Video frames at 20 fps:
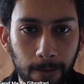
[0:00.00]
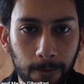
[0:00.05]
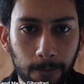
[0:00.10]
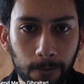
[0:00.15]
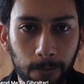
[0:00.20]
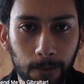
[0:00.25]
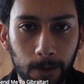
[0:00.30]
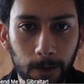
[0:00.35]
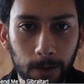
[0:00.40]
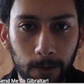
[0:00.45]

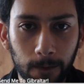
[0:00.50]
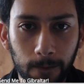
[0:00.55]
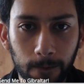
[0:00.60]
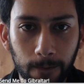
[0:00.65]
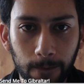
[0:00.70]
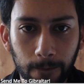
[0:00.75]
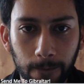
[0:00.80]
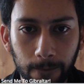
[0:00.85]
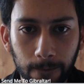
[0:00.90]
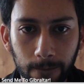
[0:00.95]
well,
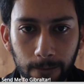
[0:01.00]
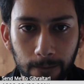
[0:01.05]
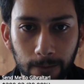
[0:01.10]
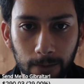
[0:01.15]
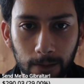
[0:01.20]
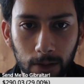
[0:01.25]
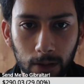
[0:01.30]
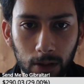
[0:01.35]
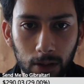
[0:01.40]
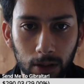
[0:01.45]

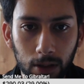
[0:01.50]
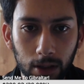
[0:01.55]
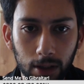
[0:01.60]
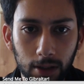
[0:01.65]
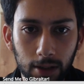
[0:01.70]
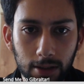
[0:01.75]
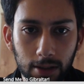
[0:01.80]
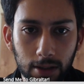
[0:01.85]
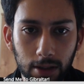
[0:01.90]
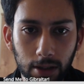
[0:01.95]
he
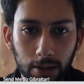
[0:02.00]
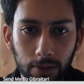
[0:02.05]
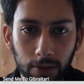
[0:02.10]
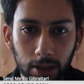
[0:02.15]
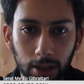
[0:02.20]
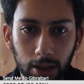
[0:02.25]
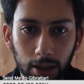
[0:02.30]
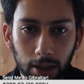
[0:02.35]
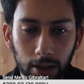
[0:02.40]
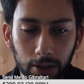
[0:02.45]
doesn't have
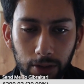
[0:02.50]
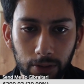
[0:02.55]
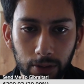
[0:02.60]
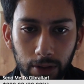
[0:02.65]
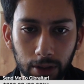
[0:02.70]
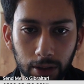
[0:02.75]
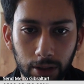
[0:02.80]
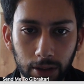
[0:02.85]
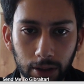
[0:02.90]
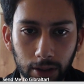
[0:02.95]
any other
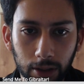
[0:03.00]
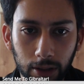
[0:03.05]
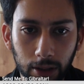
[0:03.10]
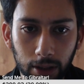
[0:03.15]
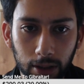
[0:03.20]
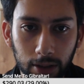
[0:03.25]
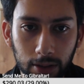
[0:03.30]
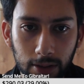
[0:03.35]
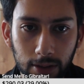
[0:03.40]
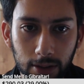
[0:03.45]
idea that I
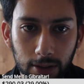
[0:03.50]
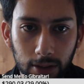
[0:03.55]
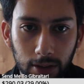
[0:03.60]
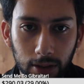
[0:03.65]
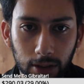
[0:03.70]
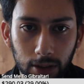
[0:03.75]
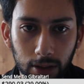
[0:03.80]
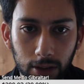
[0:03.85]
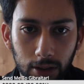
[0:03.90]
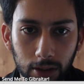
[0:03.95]
can
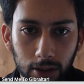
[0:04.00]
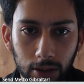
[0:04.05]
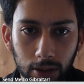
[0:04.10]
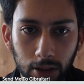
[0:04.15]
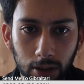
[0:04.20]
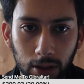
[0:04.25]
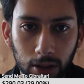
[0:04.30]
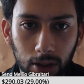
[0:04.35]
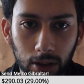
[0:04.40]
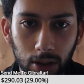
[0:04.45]
see.
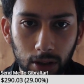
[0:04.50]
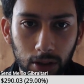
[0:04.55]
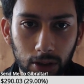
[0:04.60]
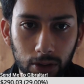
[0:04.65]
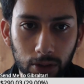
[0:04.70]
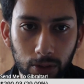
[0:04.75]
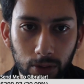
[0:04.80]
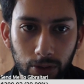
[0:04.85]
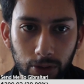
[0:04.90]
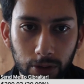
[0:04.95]

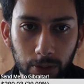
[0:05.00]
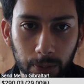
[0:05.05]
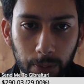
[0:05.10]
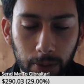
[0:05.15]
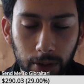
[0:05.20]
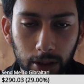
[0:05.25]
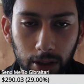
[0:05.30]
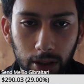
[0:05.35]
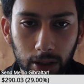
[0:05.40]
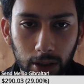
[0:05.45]
So I'll just
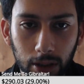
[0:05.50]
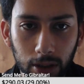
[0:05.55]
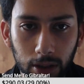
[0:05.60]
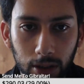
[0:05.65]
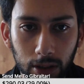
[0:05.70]
play